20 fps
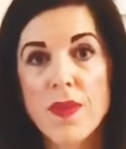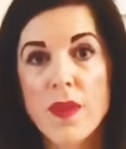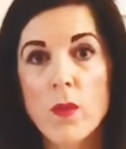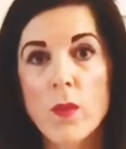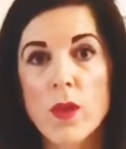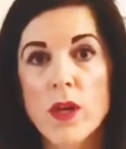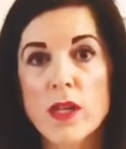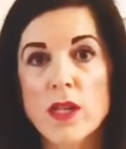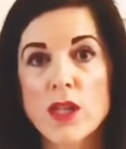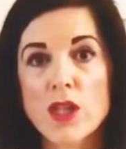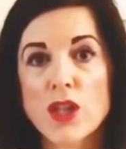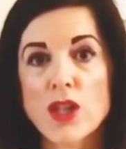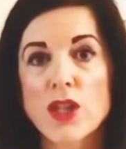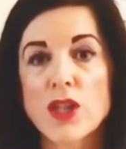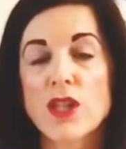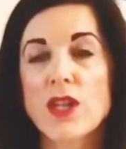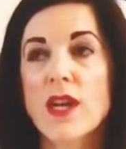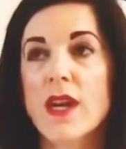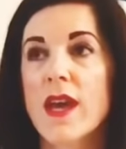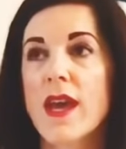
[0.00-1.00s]

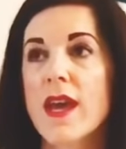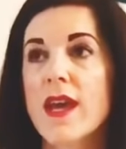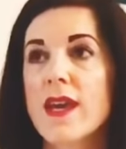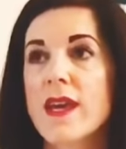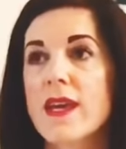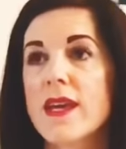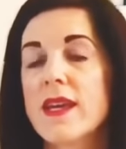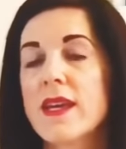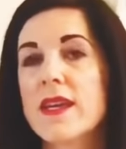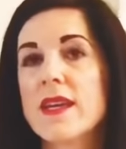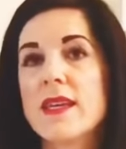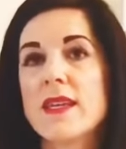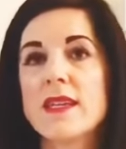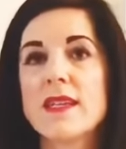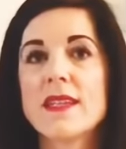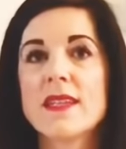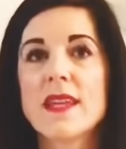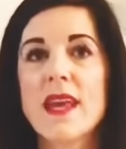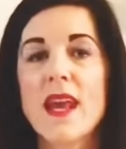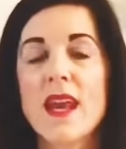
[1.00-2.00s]
which
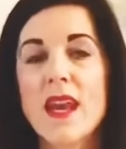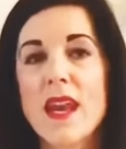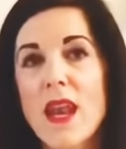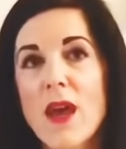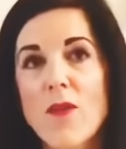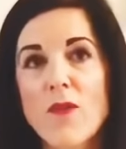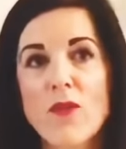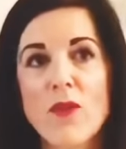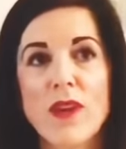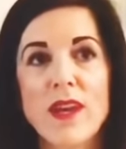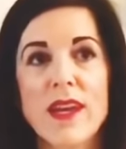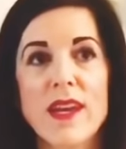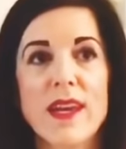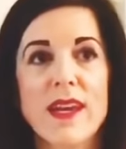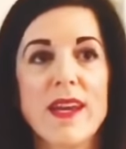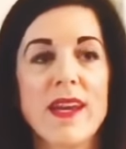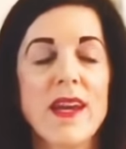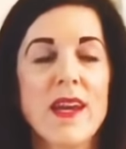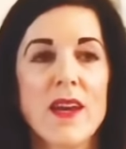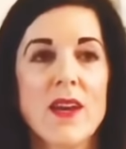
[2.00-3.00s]
is a
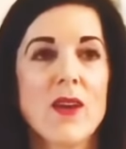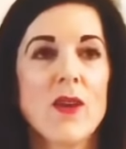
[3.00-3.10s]
lovely